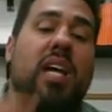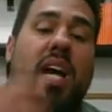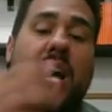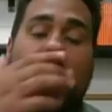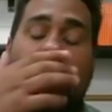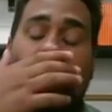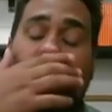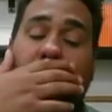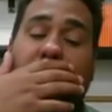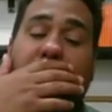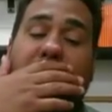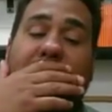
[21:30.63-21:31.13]

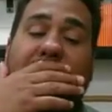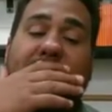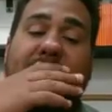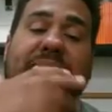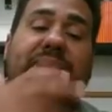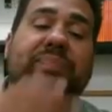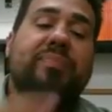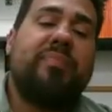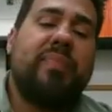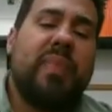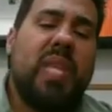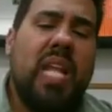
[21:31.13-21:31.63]
I'm
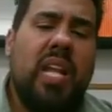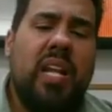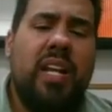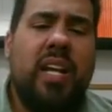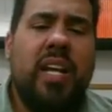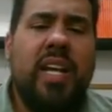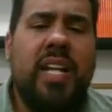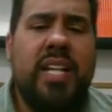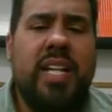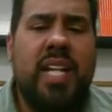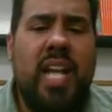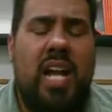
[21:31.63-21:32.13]

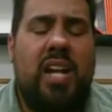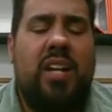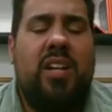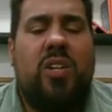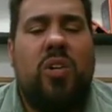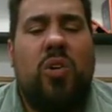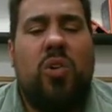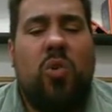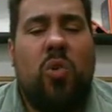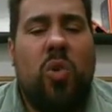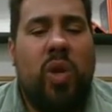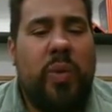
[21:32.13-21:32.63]
going to kind of
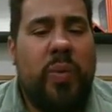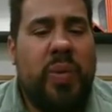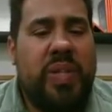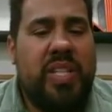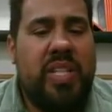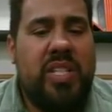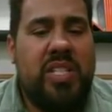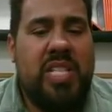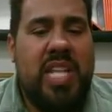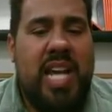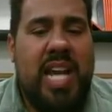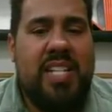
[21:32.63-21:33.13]
go quick with
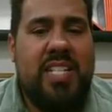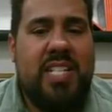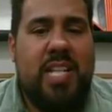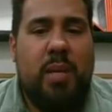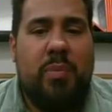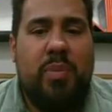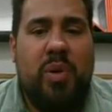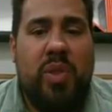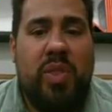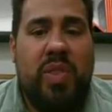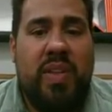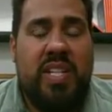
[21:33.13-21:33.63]
these last
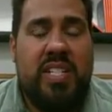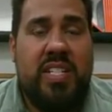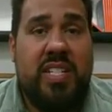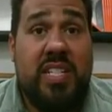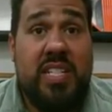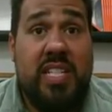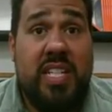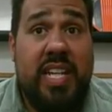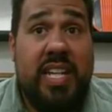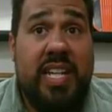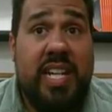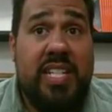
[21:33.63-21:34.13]
couple of things
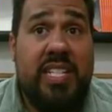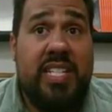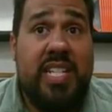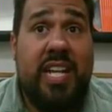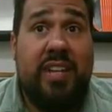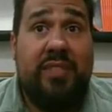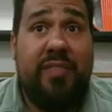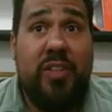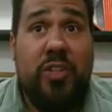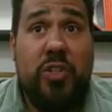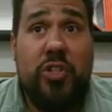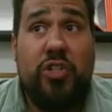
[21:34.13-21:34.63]
because, like I
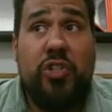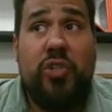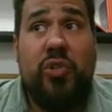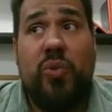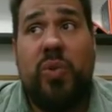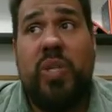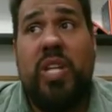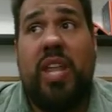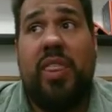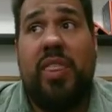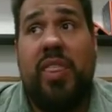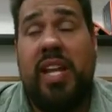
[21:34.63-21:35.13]
said, if you
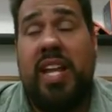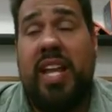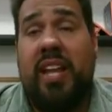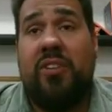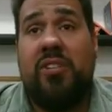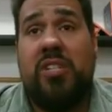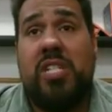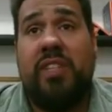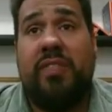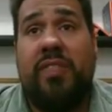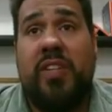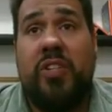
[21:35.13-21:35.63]
do nothing
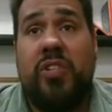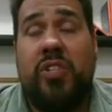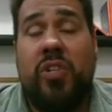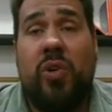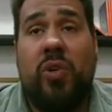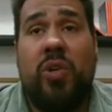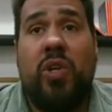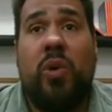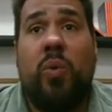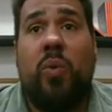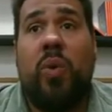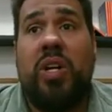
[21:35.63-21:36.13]
else, if you
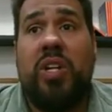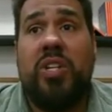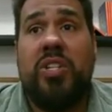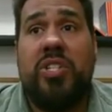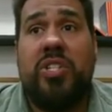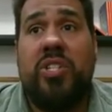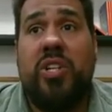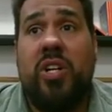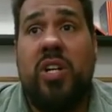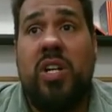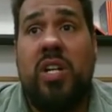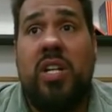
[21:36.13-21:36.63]
don't know where to
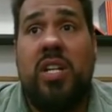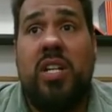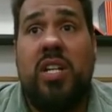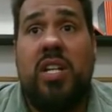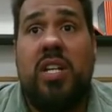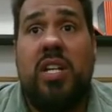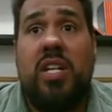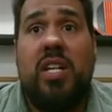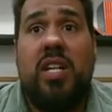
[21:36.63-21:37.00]
start,